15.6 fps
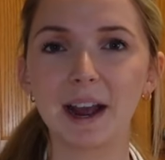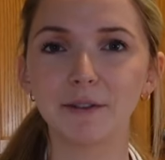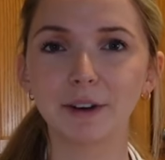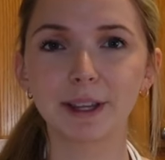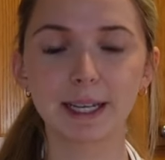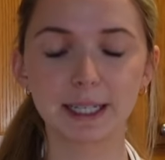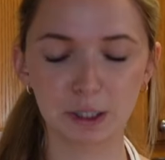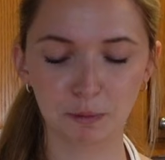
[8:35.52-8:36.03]

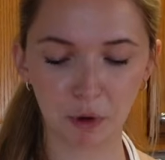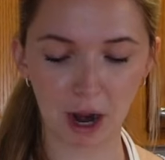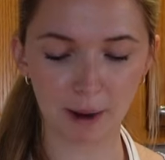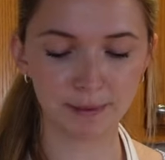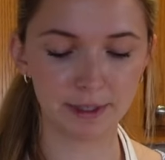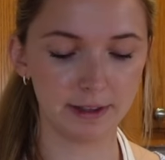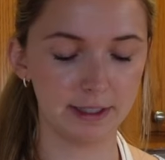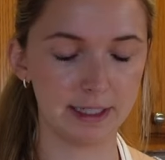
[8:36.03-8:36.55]
everything's
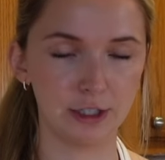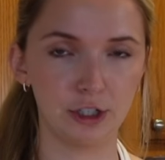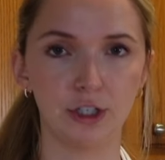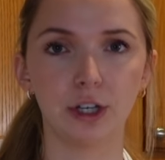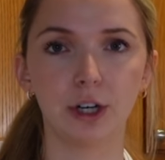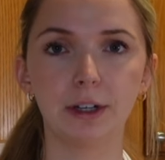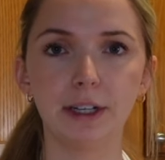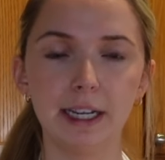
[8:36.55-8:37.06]
prepped, the dishes
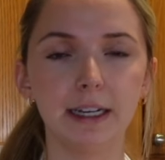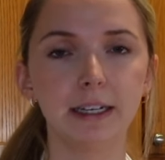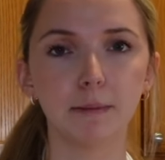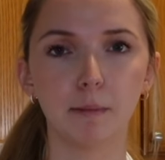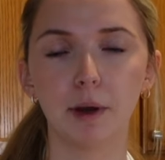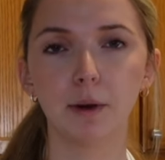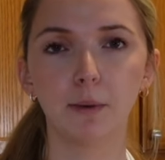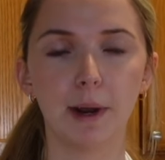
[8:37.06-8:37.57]
are cleaned
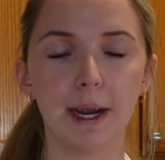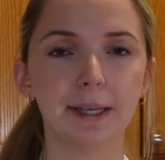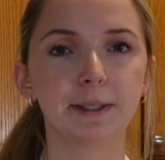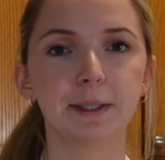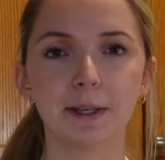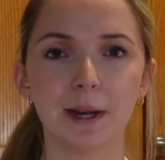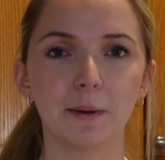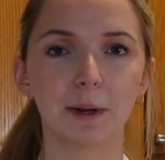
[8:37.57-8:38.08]
and put away,
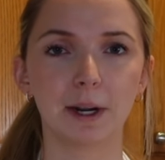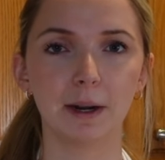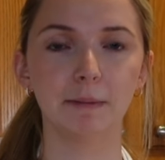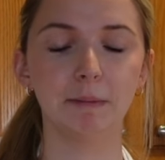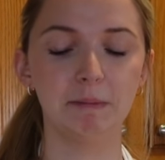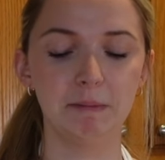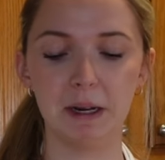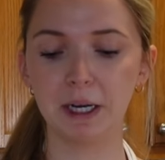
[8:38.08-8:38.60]
so now we're gonna
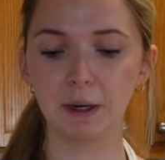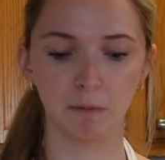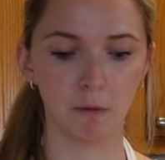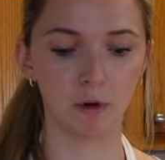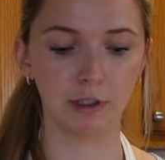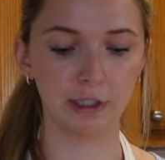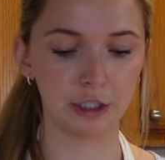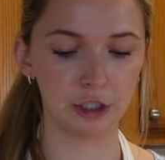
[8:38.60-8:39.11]
bake
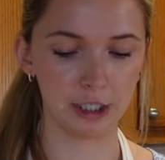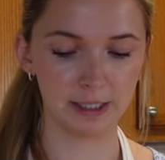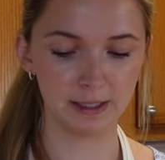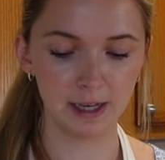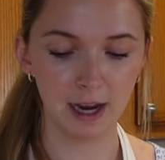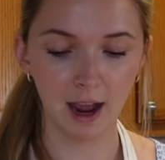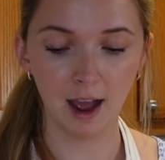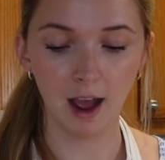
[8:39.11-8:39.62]
more dishes.